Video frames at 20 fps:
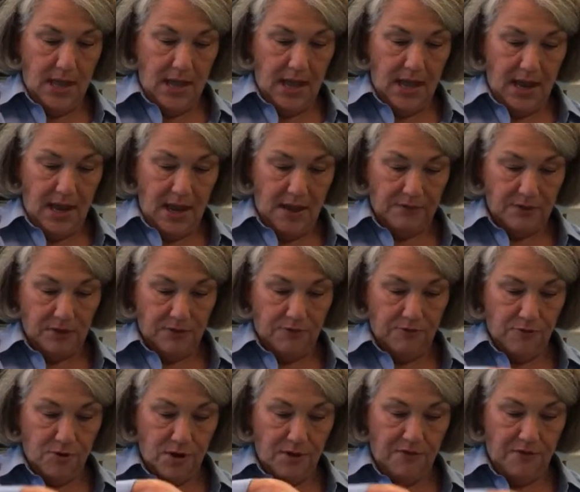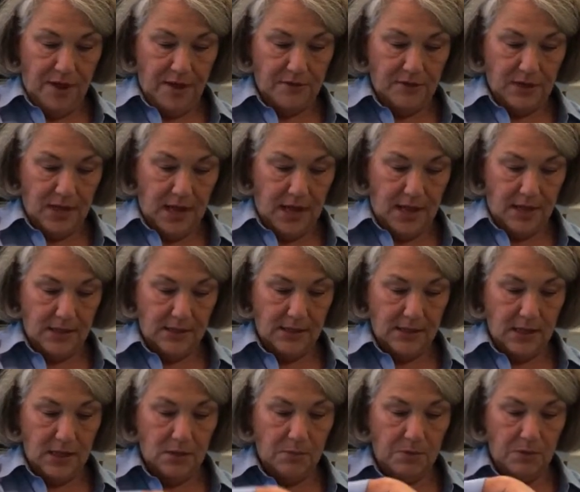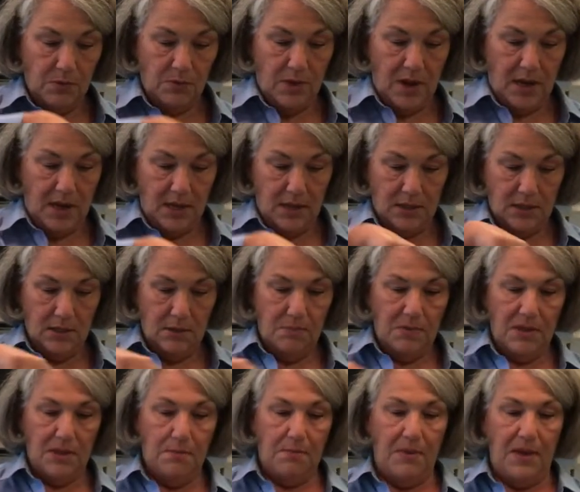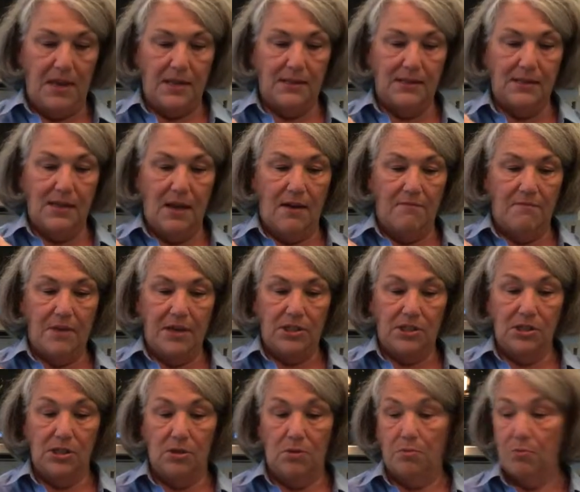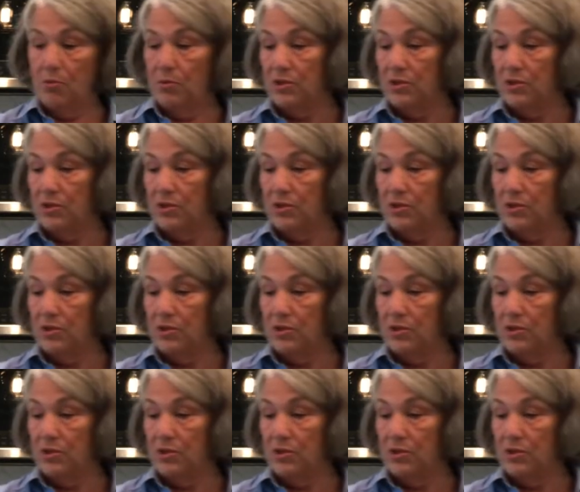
And after 4 to 5 days, it'll be ready to be the base of my soup,